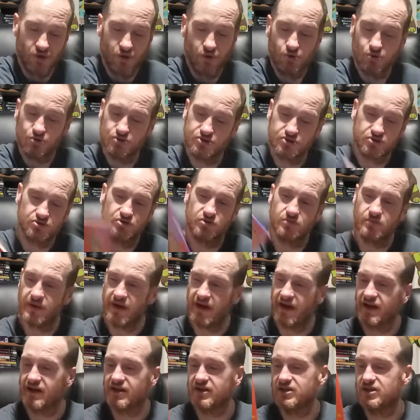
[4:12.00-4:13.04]
Old school
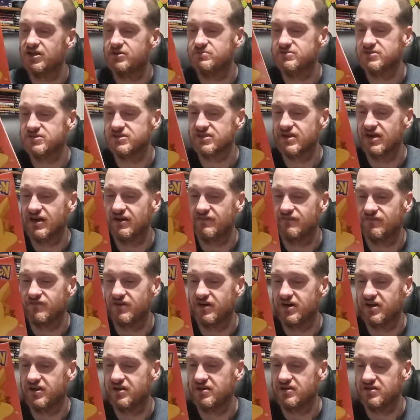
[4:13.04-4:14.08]
Mad Libs. That's kind of
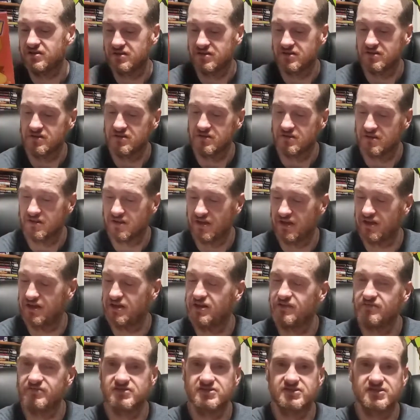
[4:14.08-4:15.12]
funny. It
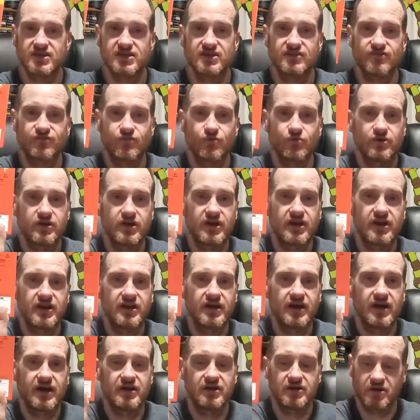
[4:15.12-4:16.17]
even says
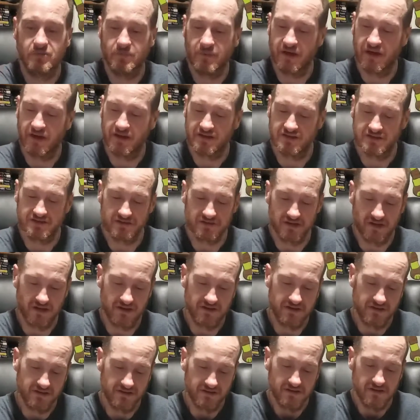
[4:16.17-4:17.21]
4.99 on the back. So
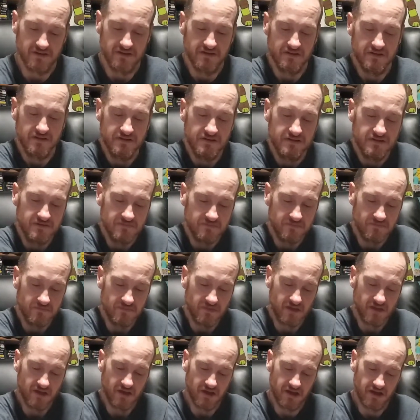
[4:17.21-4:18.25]
yeah.
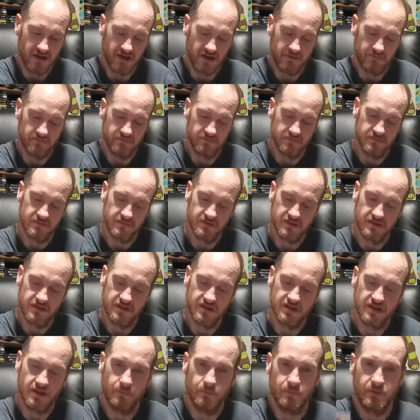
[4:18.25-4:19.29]
Um,
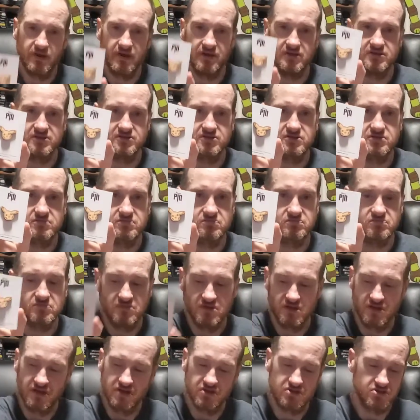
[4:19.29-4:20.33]
the pin's
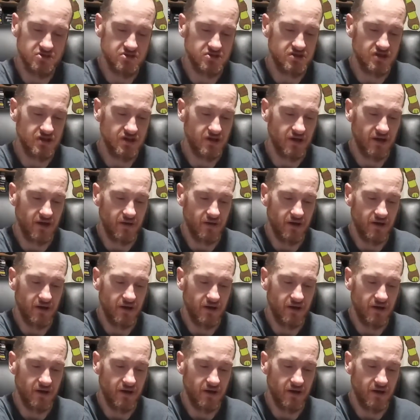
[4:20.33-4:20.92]
interesting.